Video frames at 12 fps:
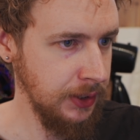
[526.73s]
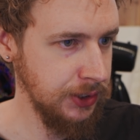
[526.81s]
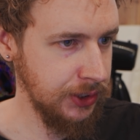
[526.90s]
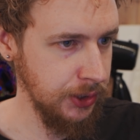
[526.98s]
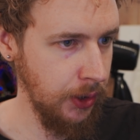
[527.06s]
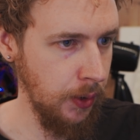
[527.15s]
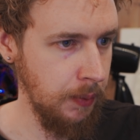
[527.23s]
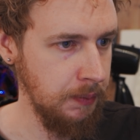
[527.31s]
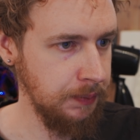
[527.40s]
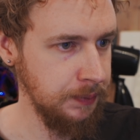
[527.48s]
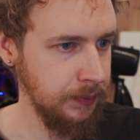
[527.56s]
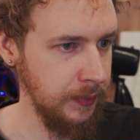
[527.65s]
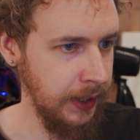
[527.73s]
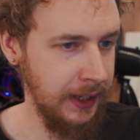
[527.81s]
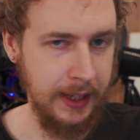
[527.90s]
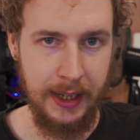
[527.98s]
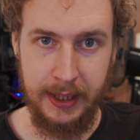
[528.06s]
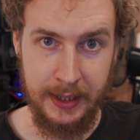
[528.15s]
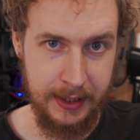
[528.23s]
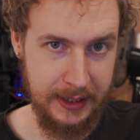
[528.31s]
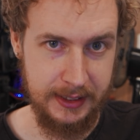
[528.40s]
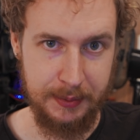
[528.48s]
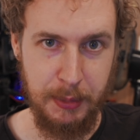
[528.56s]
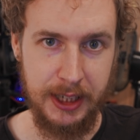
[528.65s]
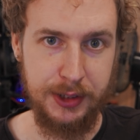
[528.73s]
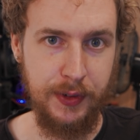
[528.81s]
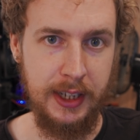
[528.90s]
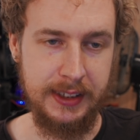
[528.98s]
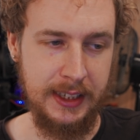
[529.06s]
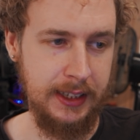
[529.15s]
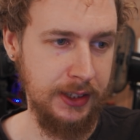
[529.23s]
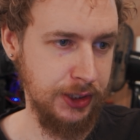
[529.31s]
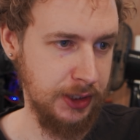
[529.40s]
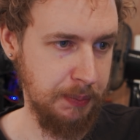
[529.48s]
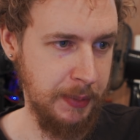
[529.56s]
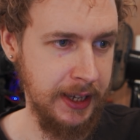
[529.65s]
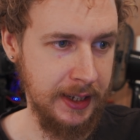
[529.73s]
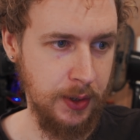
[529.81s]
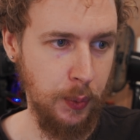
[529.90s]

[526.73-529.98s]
So, and then in these batch files I'll just pick